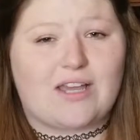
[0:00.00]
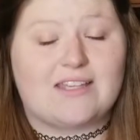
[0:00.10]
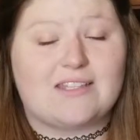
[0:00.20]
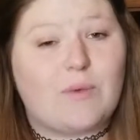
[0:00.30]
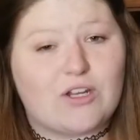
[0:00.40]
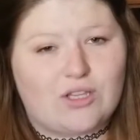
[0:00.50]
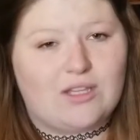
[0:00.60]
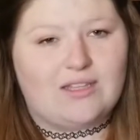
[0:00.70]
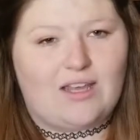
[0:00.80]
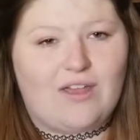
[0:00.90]
I
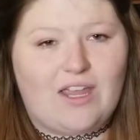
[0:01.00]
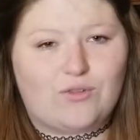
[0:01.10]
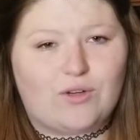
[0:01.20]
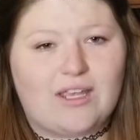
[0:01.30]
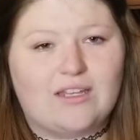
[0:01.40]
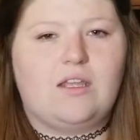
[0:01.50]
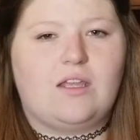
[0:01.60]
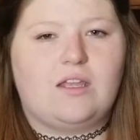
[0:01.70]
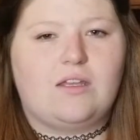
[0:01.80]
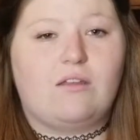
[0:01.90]
especially love Hadrian.
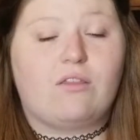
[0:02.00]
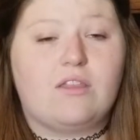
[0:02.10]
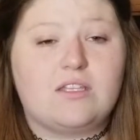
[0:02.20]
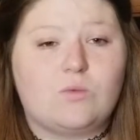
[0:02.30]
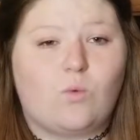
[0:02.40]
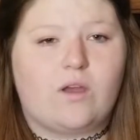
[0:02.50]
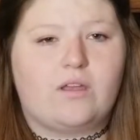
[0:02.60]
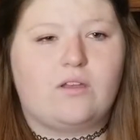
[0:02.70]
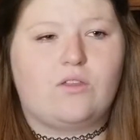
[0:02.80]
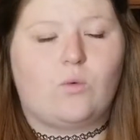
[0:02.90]
In this
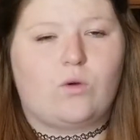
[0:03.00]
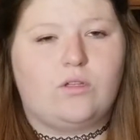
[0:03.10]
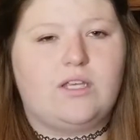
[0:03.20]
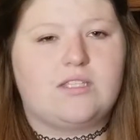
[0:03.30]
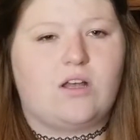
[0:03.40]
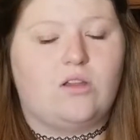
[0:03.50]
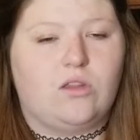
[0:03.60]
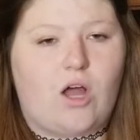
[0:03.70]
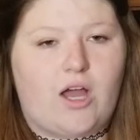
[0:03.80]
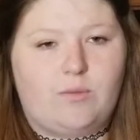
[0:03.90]
one, the world gets a
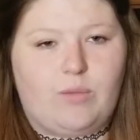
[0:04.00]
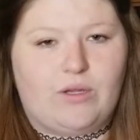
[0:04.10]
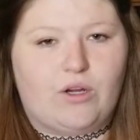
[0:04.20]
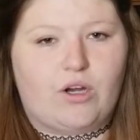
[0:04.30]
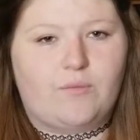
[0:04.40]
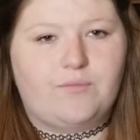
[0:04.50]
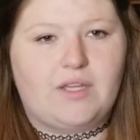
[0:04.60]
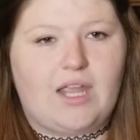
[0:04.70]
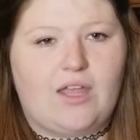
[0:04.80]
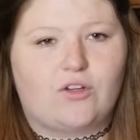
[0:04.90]
lot bigger,
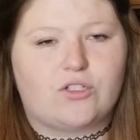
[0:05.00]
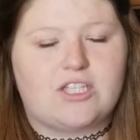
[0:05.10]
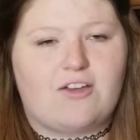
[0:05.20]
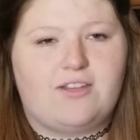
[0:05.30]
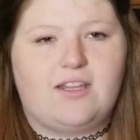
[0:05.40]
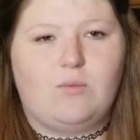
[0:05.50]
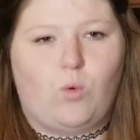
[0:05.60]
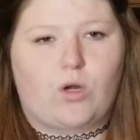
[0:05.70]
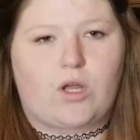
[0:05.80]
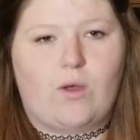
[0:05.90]
and there's definitely
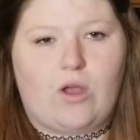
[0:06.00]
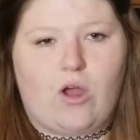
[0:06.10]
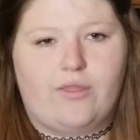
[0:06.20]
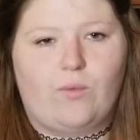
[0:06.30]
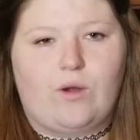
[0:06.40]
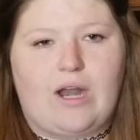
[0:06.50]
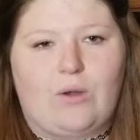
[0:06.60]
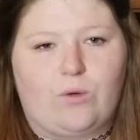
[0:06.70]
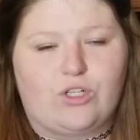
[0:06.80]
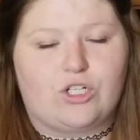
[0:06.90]
more going on than what I
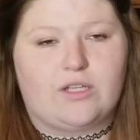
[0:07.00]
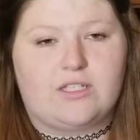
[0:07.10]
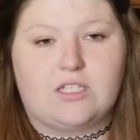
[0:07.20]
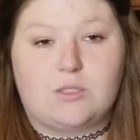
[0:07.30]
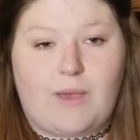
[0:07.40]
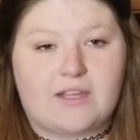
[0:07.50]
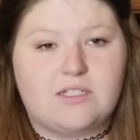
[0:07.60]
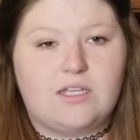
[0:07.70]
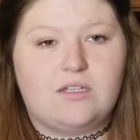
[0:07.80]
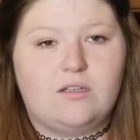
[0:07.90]
originally
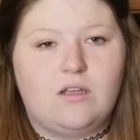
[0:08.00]
suspected.